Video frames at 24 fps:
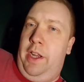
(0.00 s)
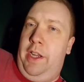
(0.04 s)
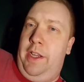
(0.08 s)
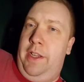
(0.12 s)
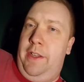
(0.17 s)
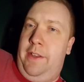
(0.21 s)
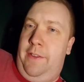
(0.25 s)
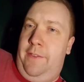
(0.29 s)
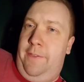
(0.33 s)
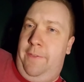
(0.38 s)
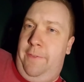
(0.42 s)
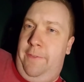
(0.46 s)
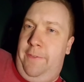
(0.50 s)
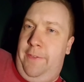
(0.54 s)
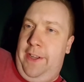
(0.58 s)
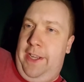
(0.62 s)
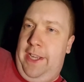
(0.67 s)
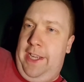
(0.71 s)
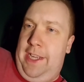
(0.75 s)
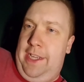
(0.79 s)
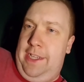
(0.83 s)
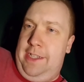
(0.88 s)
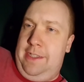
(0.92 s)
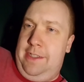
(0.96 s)
It's
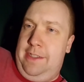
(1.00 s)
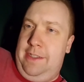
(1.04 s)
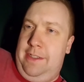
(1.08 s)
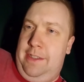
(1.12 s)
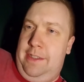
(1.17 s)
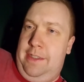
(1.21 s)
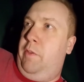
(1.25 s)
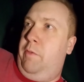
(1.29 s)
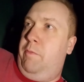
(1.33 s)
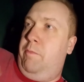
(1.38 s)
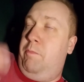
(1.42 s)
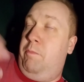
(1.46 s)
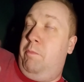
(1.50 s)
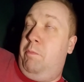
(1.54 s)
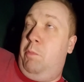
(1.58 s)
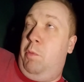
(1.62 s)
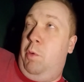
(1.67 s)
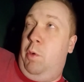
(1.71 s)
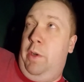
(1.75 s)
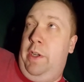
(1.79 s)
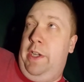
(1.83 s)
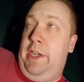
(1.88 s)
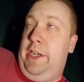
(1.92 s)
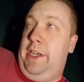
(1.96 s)
fast,
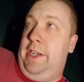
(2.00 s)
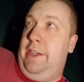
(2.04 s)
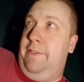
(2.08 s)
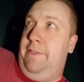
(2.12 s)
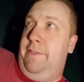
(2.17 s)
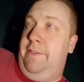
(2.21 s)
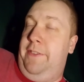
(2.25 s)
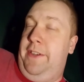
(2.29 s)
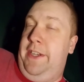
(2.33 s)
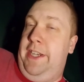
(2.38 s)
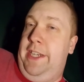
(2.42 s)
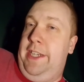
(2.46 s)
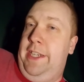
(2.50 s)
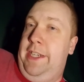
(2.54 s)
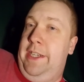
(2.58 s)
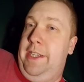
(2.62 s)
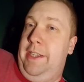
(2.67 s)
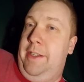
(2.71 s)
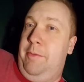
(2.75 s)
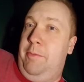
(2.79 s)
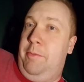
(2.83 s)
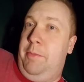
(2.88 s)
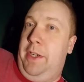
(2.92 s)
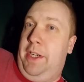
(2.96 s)
pretty
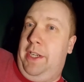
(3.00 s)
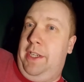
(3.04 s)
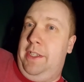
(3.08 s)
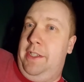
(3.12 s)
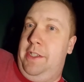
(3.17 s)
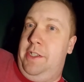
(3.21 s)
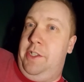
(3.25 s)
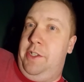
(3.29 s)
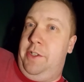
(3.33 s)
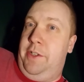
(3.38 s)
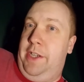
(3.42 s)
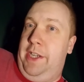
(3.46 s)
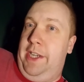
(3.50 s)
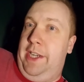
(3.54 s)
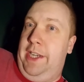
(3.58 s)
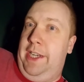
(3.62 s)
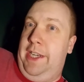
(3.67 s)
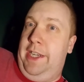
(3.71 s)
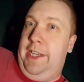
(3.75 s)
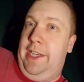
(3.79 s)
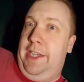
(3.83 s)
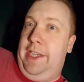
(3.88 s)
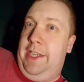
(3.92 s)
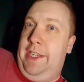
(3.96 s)
convenient because you can
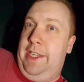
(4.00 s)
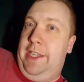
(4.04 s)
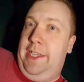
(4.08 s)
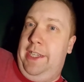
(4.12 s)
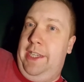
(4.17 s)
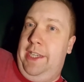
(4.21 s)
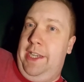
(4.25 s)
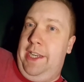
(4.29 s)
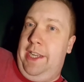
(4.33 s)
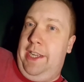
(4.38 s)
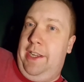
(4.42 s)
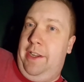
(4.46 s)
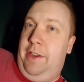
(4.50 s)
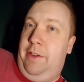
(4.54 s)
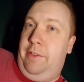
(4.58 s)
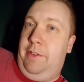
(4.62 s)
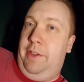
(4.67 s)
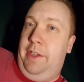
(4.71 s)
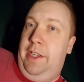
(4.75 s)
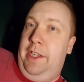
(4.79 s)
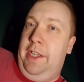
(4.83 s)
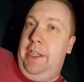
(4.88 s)
get in and out.